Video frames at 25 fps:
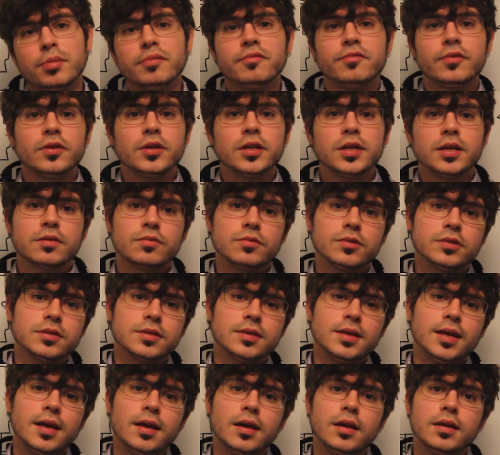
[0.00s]
Pavilion
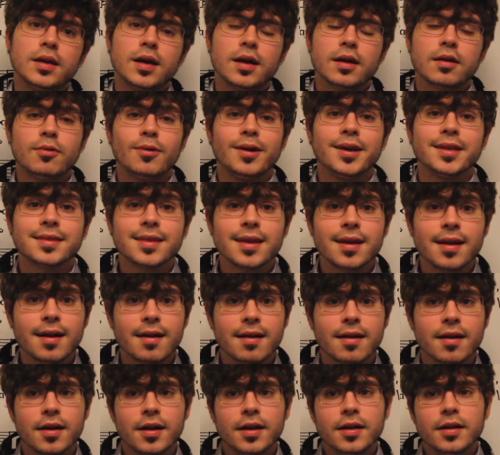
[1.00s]
was not quite
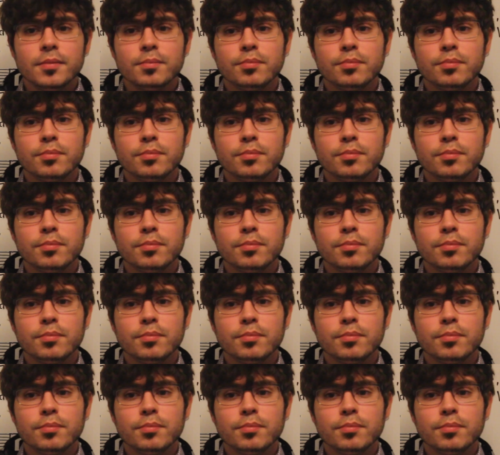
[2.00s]
there.